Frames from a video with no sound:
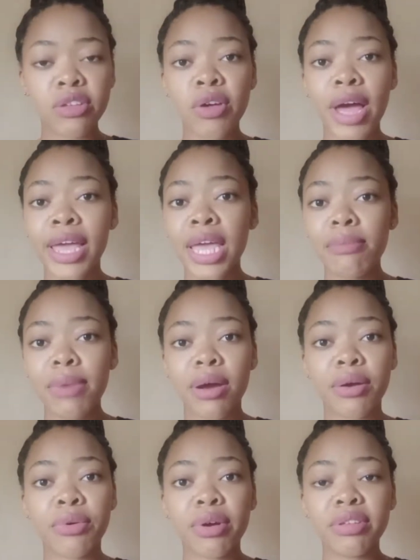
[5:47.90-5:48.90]
So I came
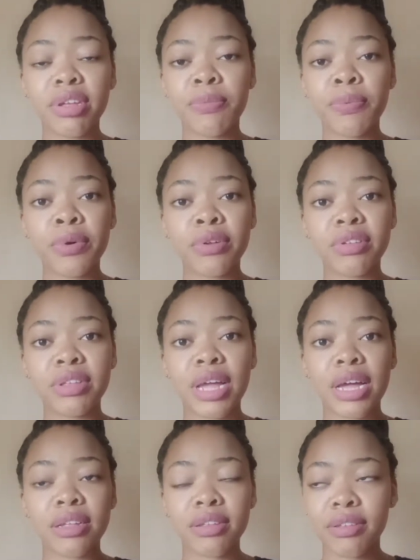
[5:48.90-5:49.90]
across a post
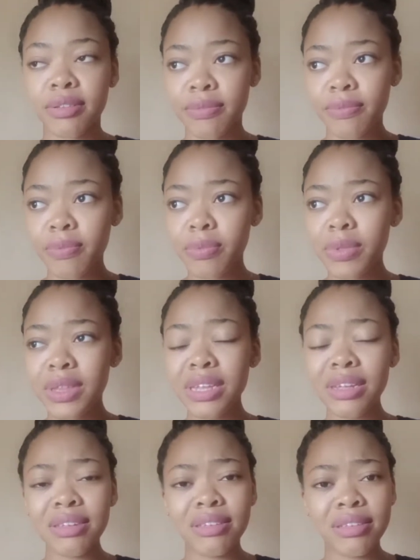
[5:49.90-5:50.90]
that
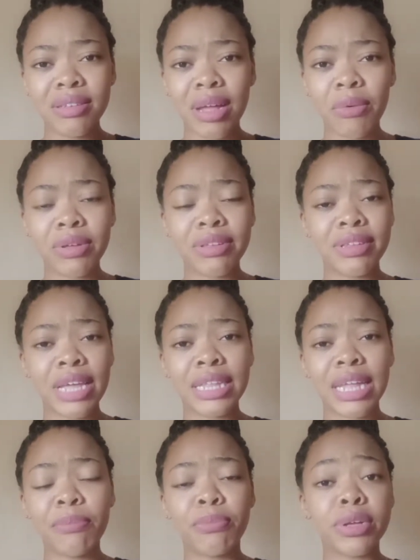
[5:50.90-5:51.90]
was
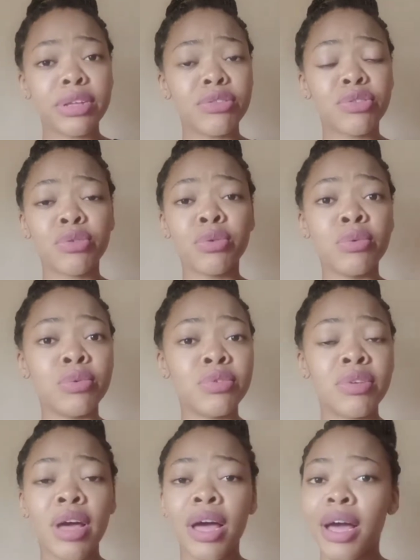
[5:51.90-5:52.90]
saying that boarding
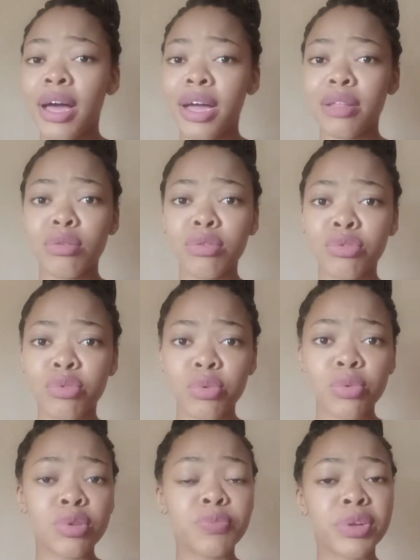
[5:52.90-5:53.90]
schools are not
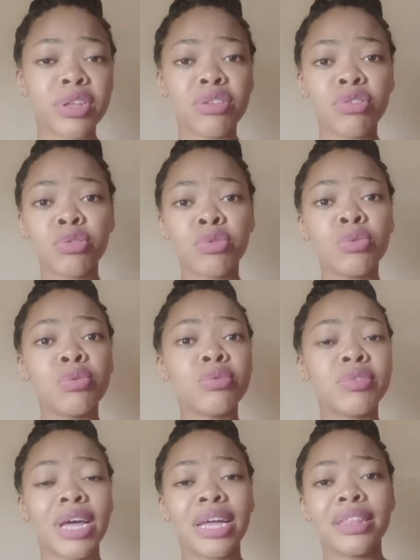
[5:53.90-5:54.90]
good, boarding
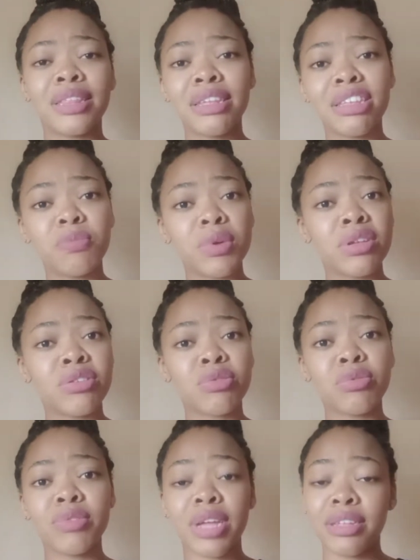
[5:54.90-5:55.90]
schools are this, boarding
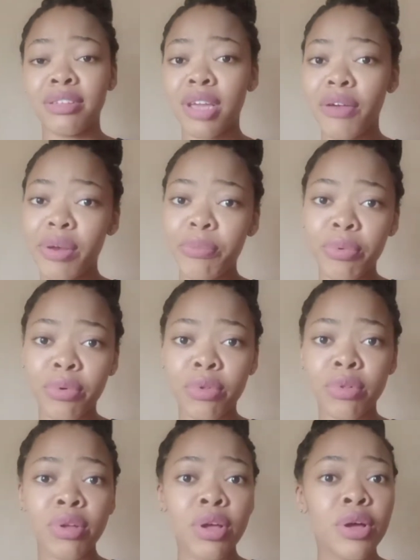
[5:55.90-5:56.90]
schools are
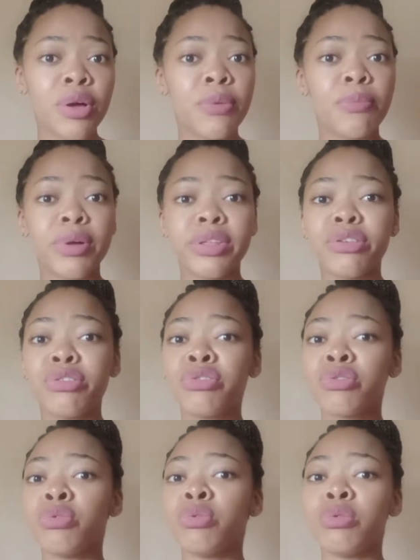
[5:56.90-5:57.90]
terrible, boarding
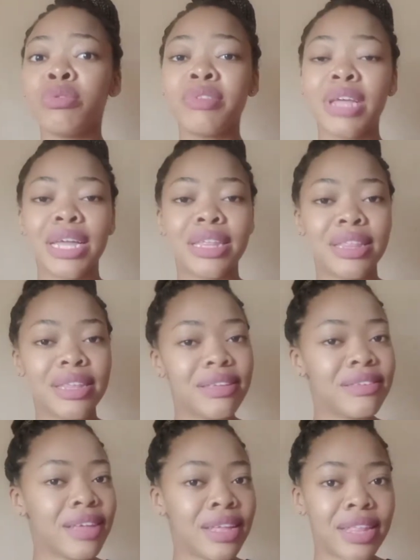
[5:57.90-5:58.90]
schools are
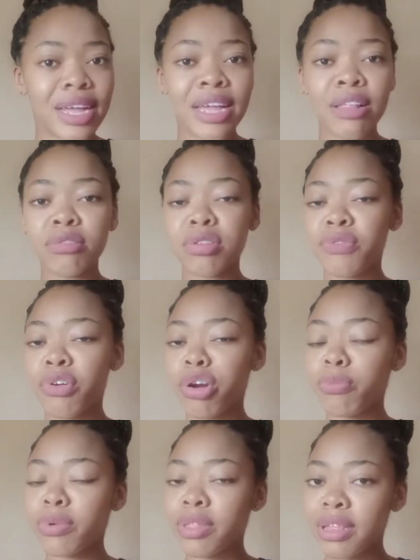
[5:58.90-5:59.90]
this and that, a lot of
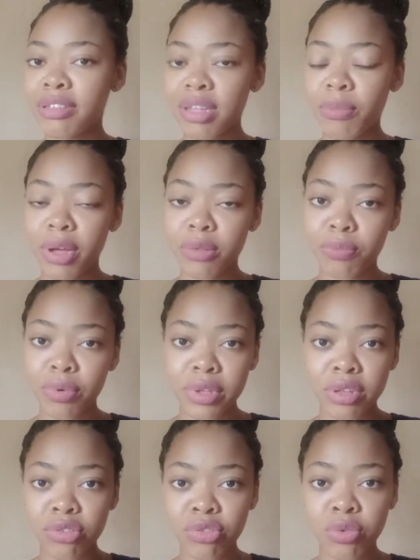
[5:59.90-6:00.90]
horrible things about
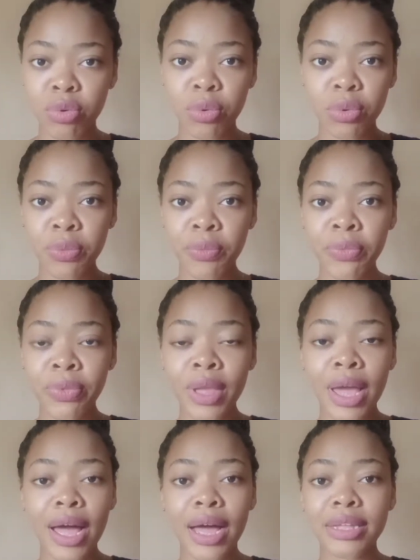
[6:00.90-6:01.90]
boarding school.
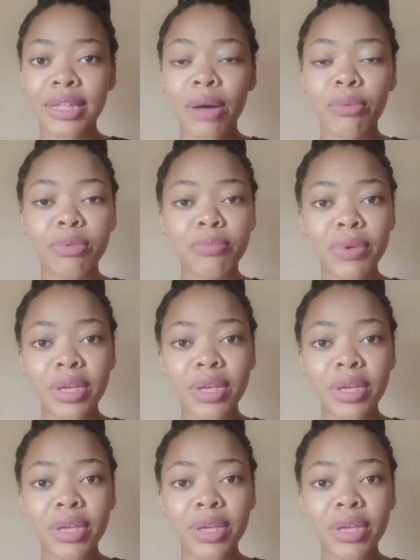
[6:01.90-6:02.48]
And I would